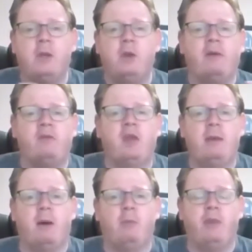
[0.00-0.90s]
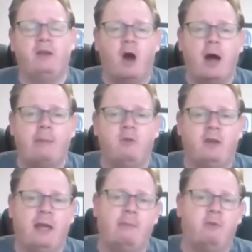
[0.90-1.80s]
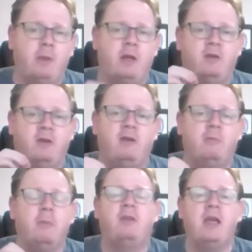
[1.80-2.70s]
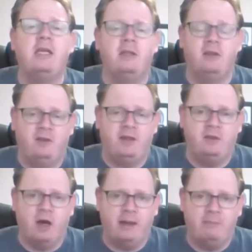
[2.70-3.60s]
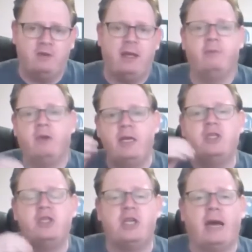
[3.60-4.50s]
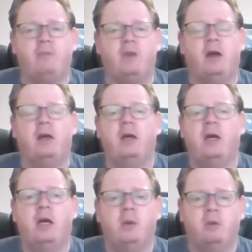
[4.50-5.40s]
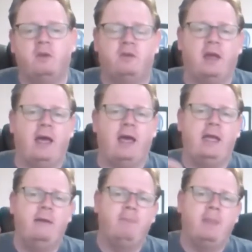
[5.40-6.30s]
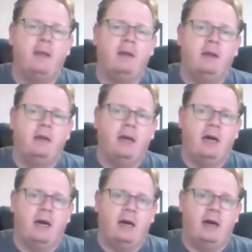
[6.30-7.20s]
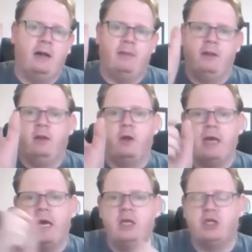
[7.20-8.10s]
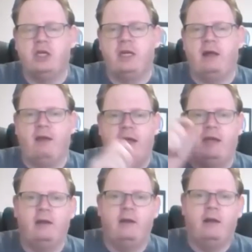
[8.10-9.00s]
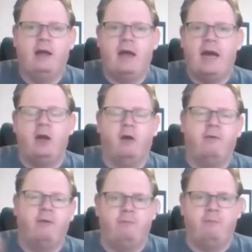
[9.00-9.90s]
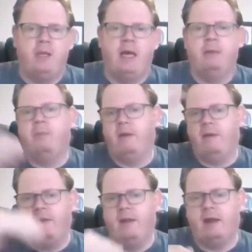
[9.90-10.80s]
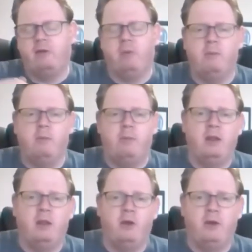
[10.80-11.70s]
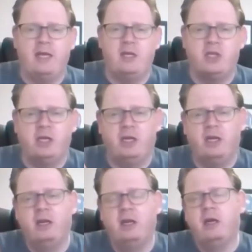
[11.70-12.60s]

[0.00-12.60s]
but you have to keep up with the timestamps because it is meticulously timestamped. Each chapter will say the location and then 8.05 p.m. And then the next one will be the location,